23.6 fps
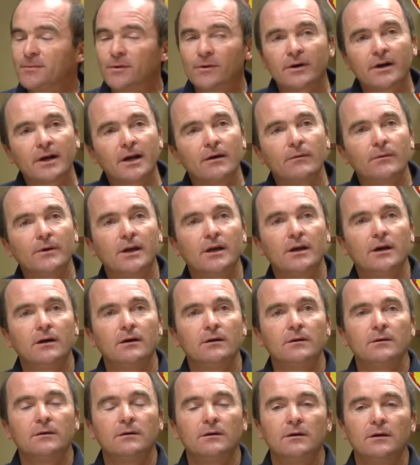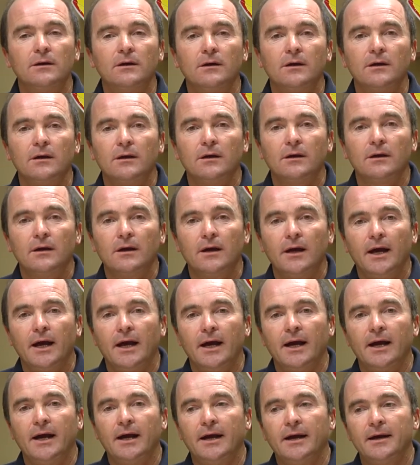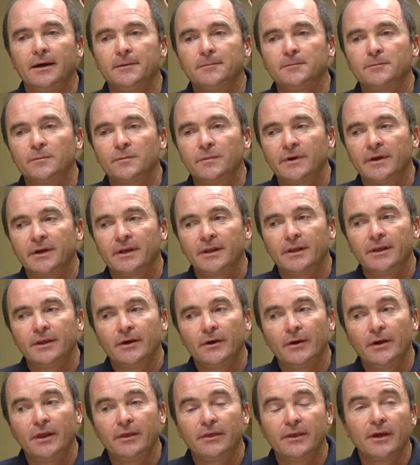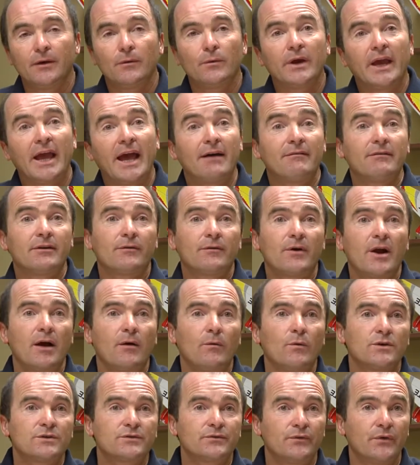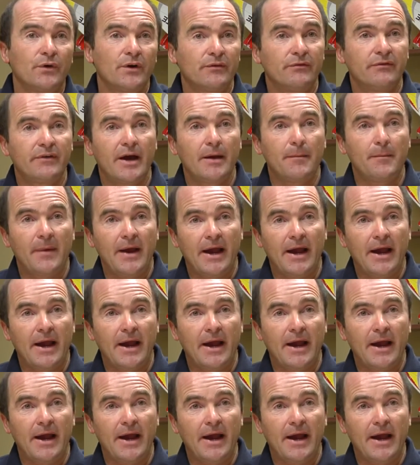more can we go? The only thing we have around was 45